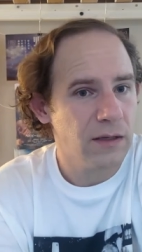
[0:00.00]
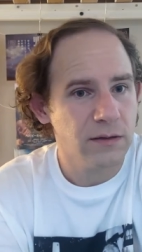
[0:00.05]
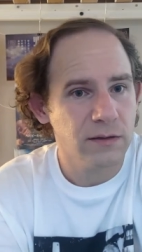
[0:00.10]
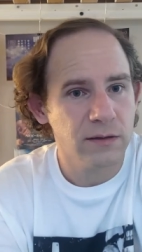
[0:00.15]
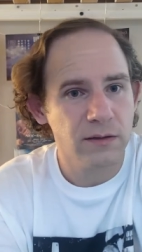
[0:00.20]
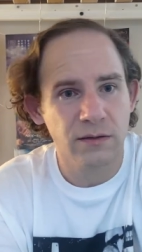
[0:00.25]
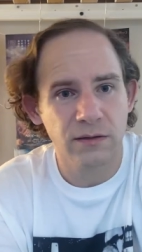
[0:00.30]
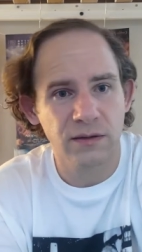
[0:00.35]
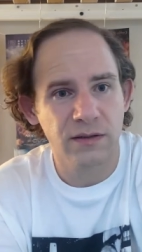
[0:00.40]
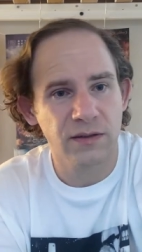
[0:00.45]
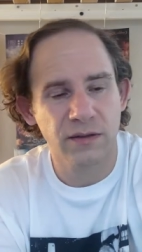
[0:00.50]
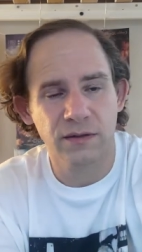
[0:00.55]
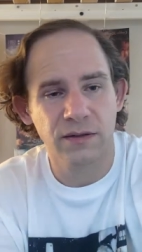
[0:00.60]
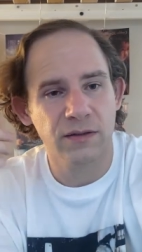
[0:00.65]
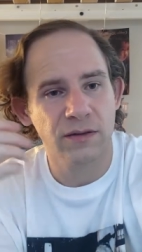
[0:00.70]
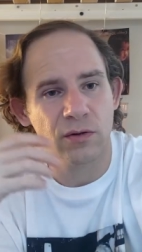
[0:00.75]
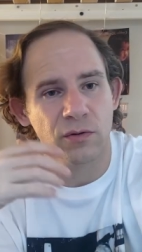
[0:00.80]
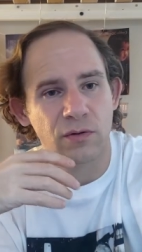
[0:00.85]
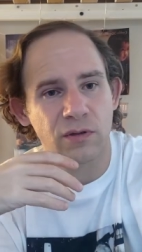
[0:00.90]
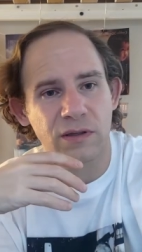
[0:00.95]
it's a it's a
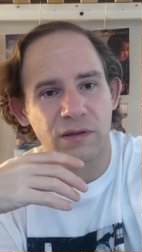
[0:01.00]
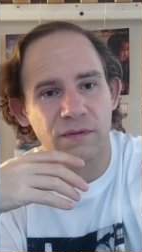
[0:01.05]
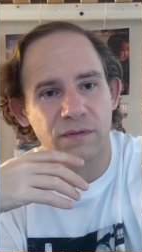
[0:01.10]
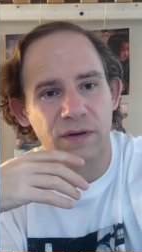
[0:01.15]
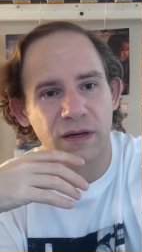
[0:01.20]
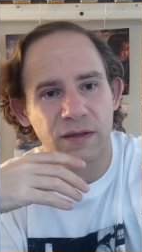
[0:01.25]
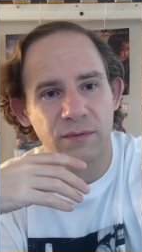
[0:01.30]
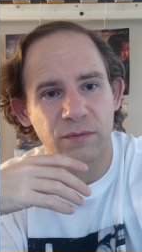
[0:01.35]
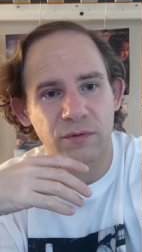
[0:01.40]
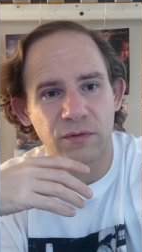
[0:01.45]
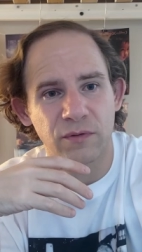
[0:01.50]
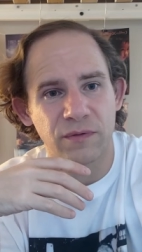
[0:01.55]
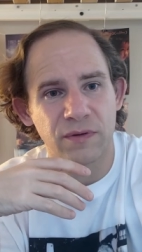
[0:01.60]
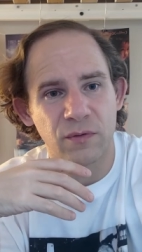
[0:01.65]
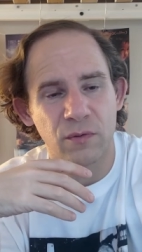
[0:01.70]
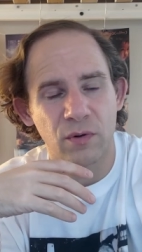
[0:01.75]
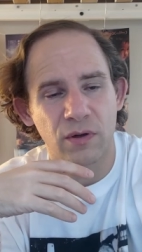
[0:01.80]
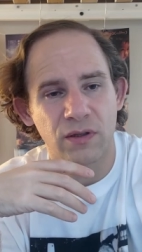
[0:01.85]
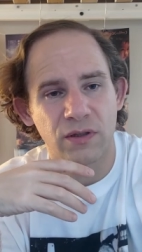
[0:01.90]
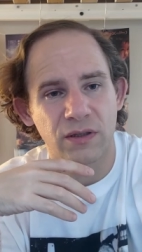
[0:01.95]
totally fine
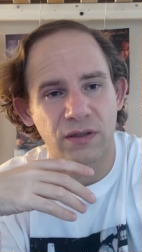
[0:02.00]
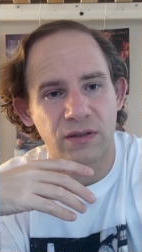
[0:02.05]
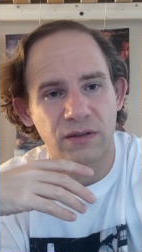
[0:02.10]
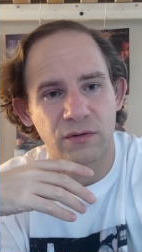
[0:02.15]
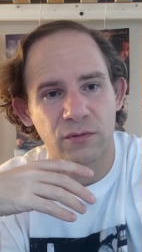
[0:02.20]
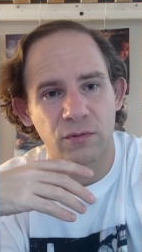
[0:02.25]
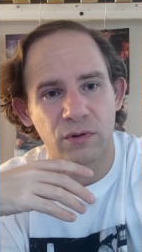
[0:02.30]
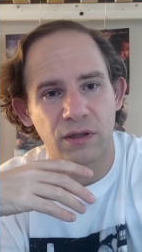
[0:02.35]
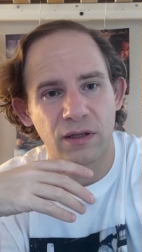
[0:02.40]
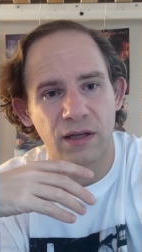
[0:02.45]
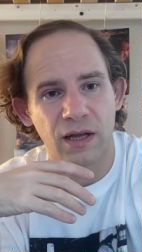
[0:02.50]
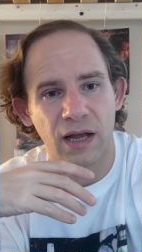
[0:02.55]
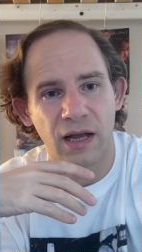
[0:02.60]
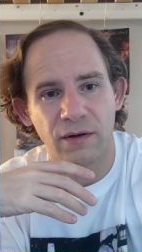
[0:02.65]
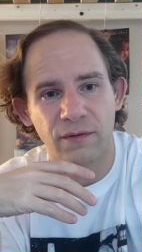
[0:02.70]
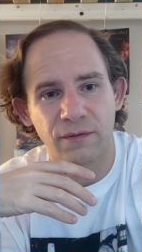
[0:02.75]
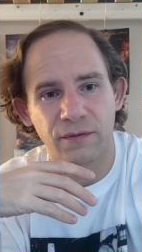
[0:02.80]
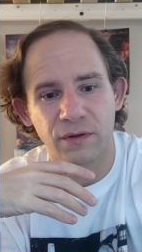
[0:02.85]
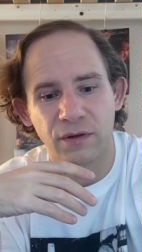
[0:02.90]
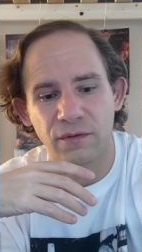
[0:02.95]
movie. Watch it. You will
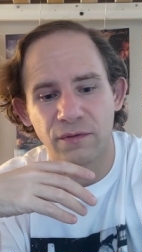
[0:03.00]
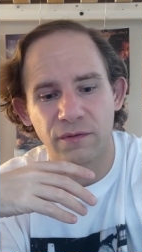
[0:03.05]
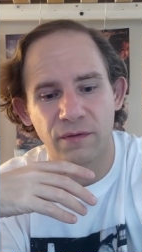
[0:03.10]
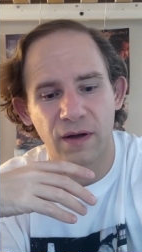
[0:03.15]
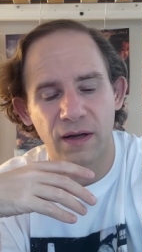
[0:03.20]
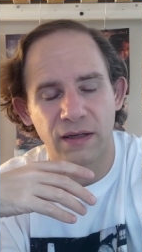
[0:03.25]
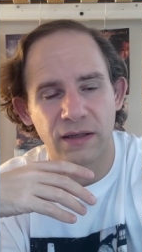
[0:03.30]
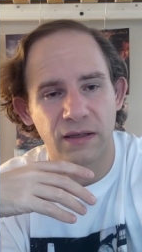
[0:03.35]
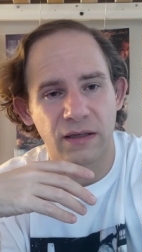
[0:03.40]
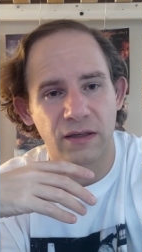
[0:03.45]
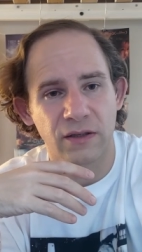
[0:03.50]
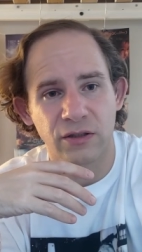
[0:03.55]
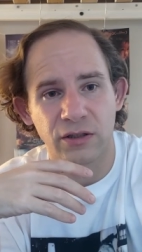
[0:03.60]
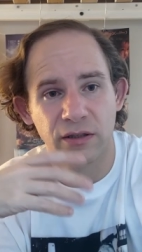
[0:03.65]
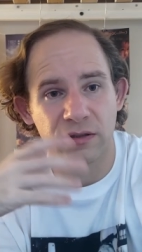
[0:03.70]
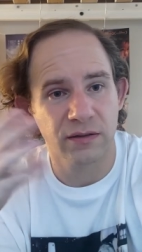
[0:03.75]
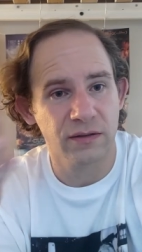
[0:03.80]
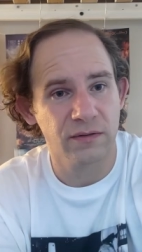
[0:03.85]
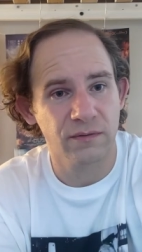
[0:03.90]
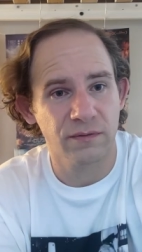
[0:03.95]
have your fun. Uh,
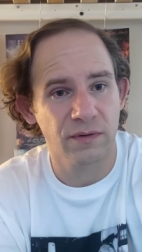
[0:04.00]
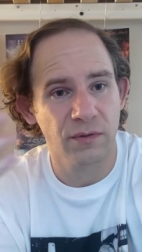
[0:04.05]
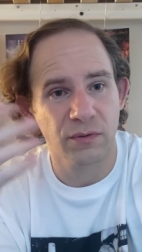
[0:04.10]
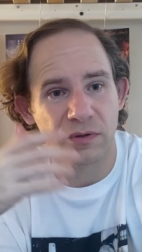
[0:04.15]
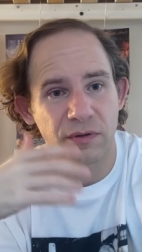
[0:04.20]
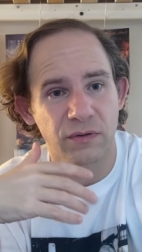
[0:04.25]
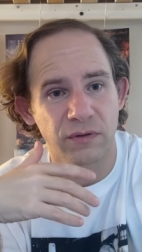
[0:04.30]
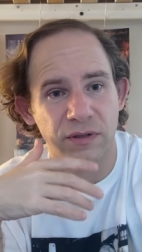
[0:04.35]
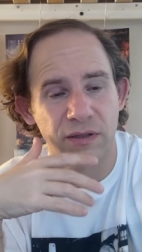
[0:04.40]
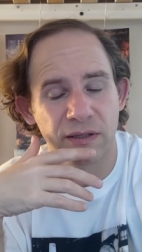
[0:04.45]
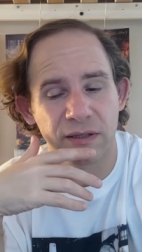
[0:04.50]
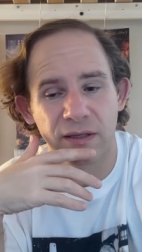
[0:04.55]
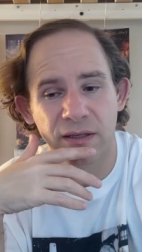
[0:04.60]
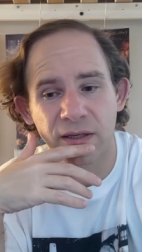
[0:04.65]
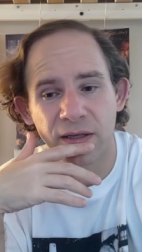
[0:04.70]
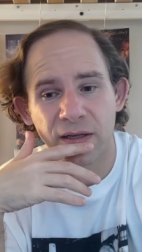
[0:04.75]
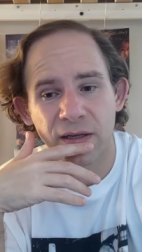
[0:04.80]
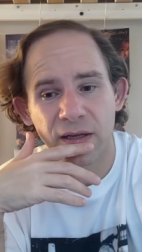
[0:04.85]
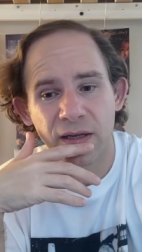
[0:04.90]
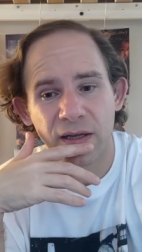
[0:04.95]
she's very good here.